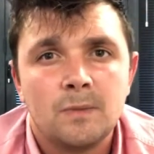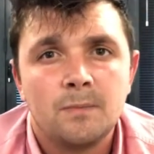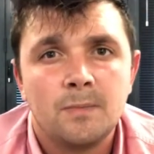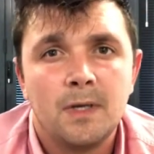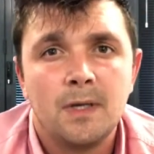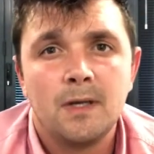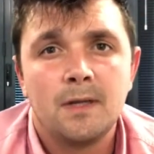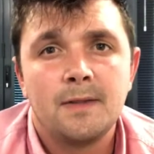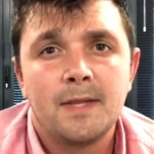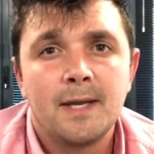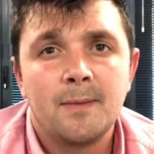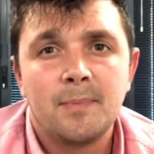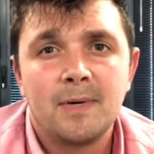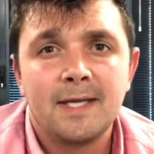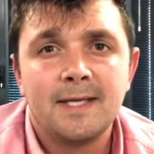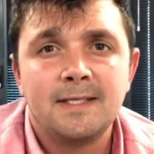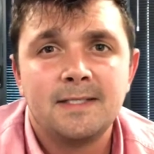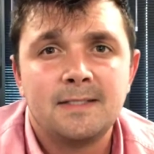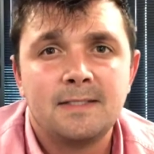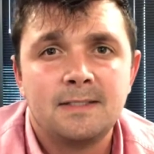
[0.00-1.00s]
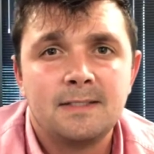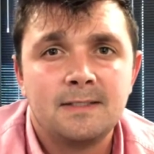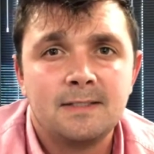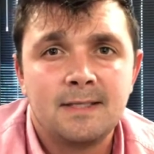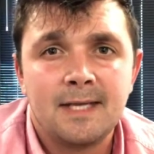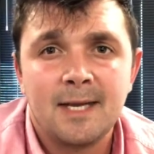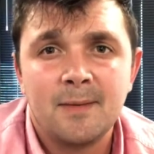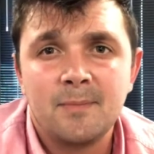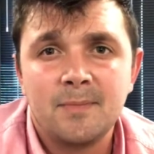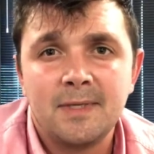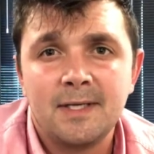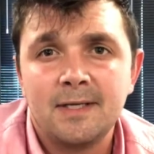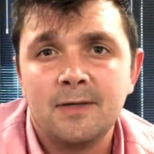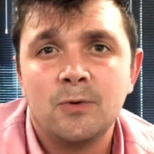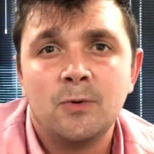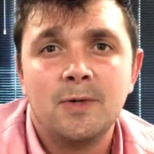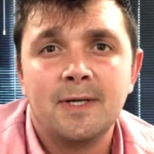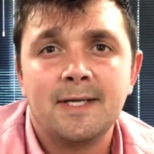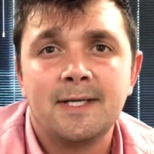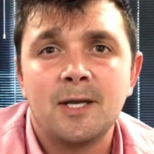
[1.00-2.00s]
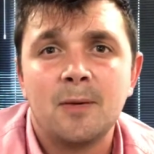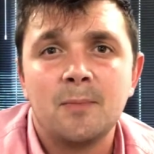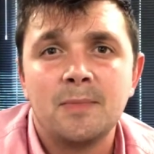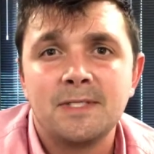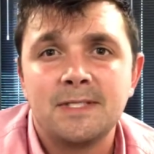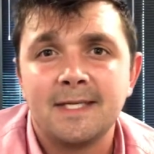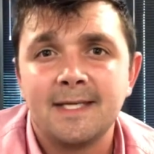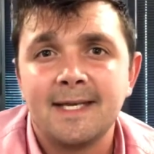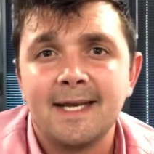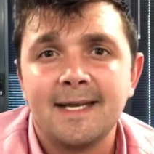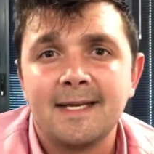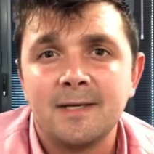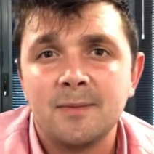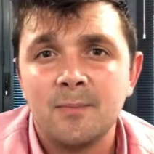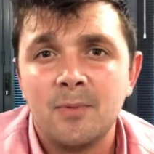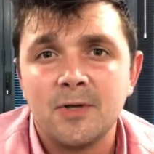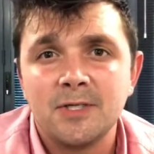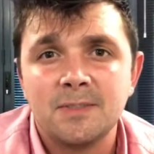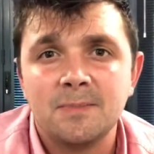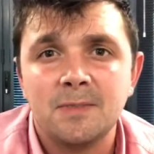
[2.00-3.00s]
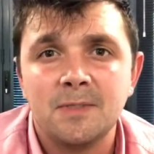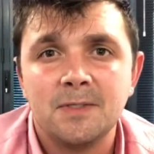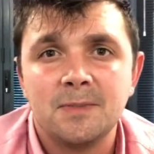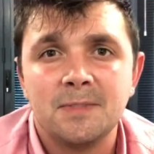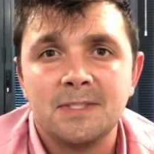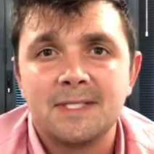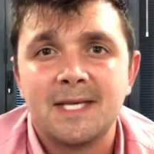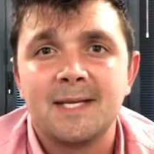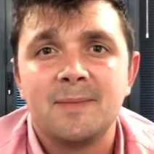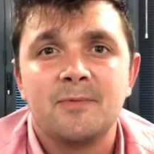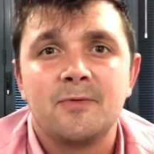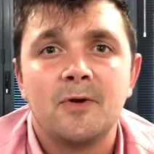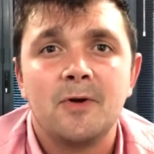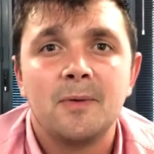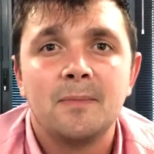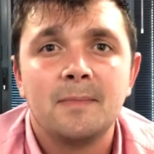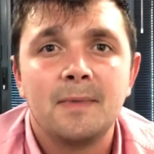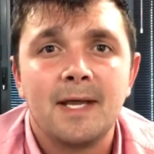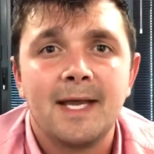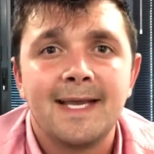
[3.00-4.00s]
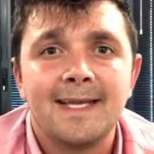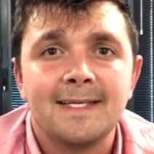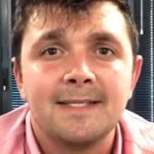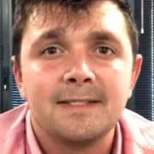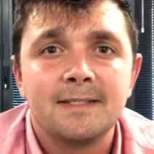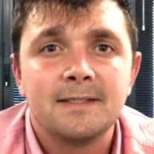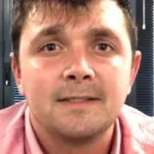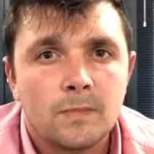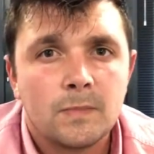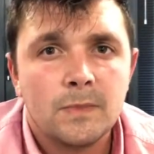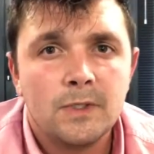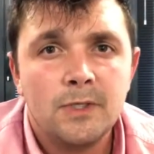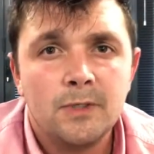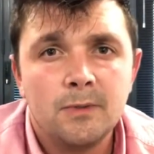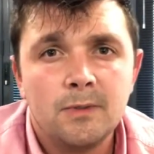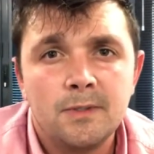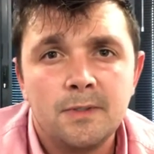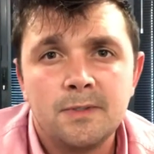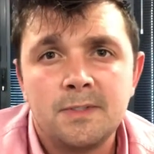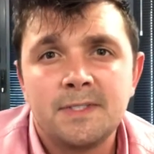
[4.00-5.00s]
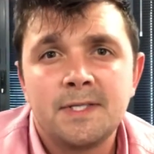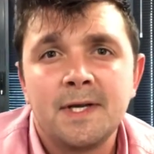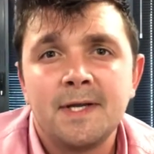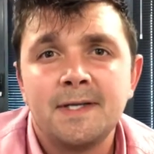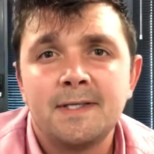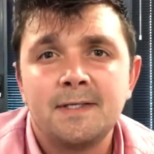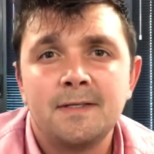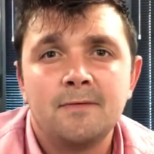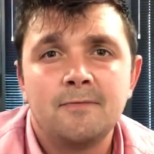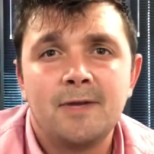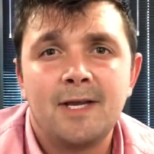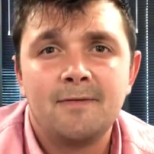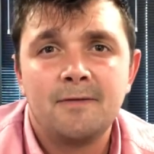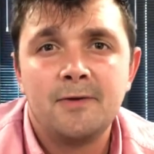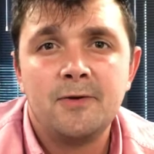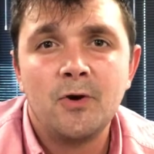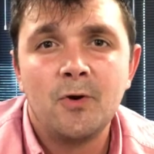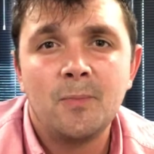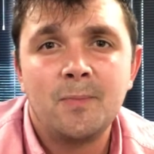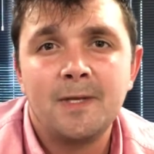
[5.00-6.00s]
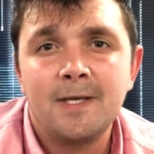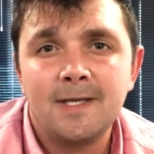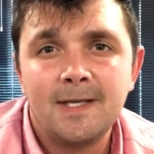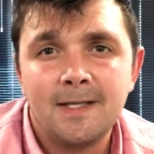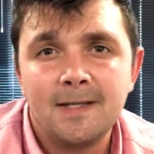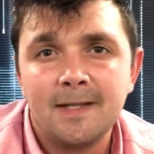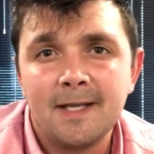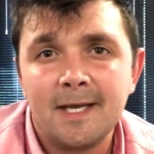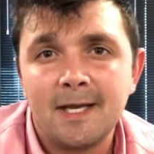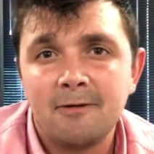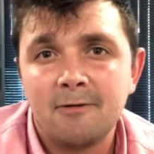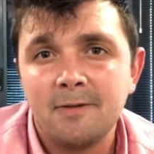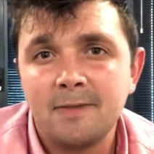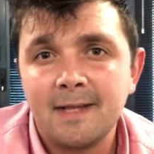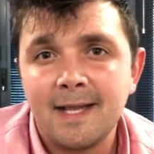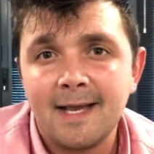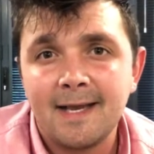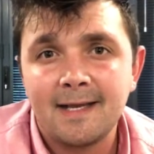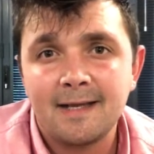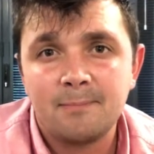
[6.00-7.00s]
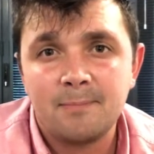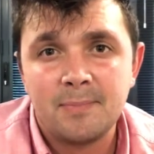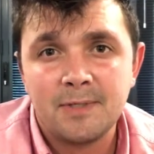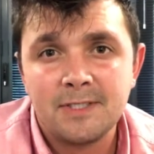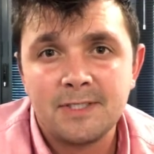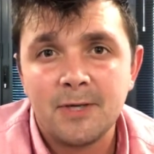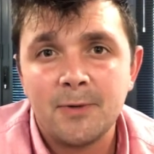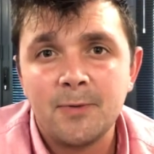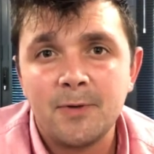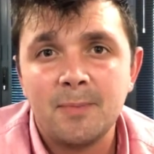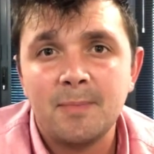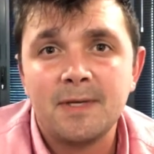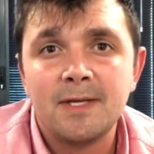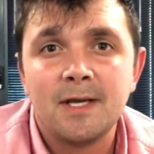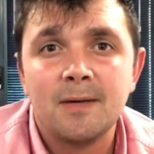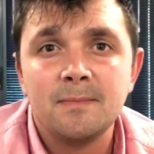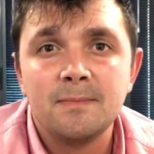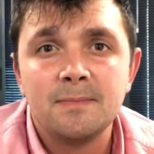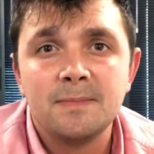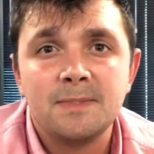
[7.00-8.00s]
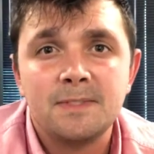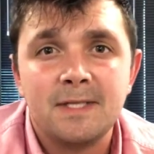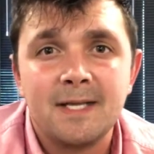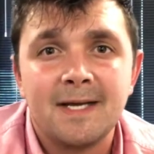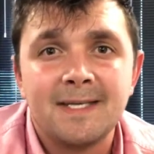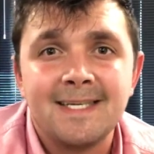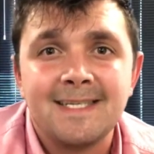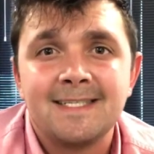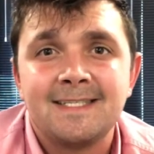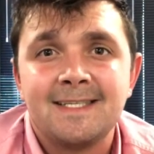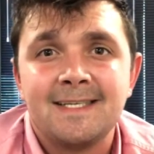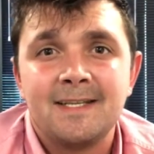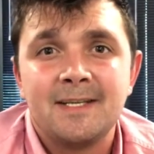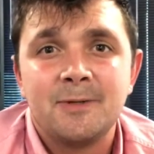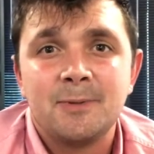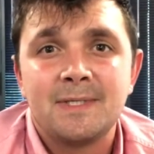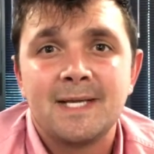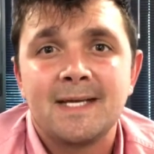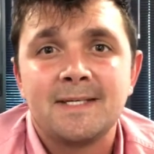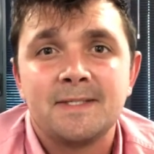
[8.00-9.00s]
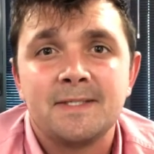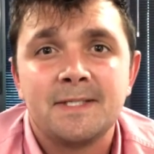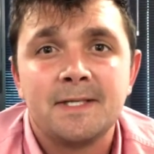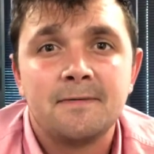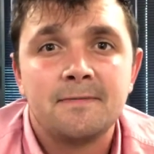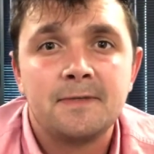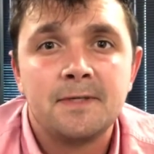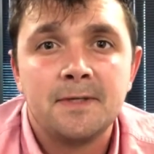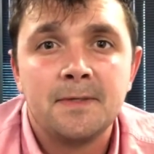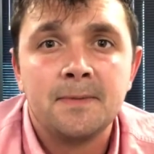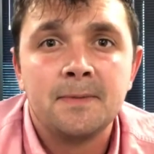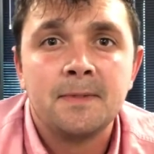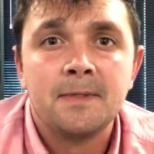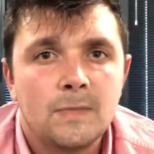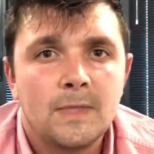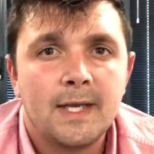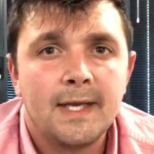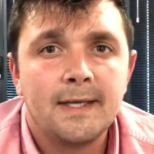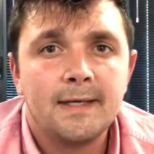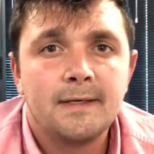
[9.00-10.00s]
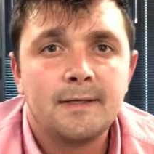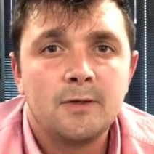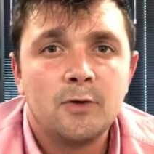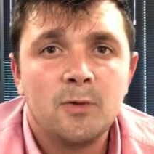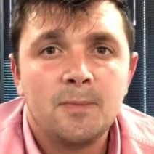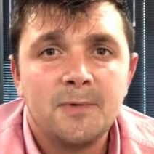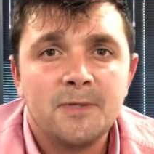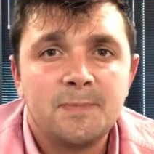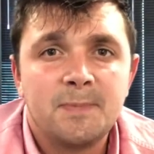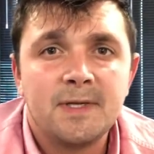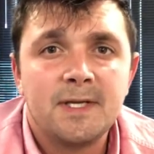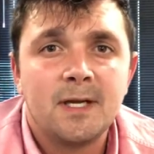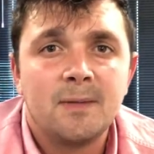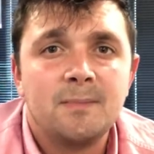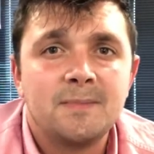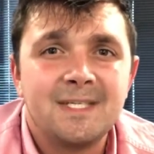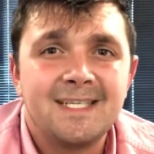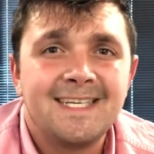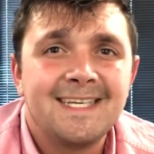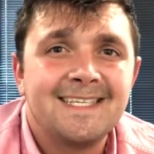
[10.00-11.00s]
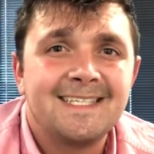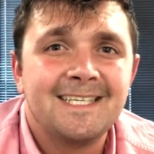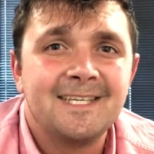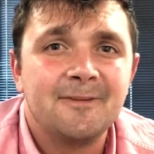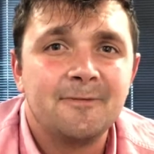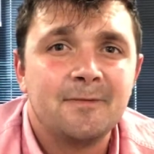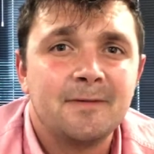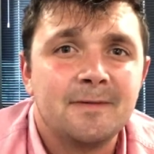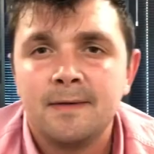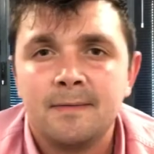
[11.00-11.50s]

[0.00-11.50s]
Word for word: But that place can be all encompassing and impossible to escape from, and you lose sight of ever not being in there, and that persona becomes the identity that you attach yourself to, and it almost becomes addictive.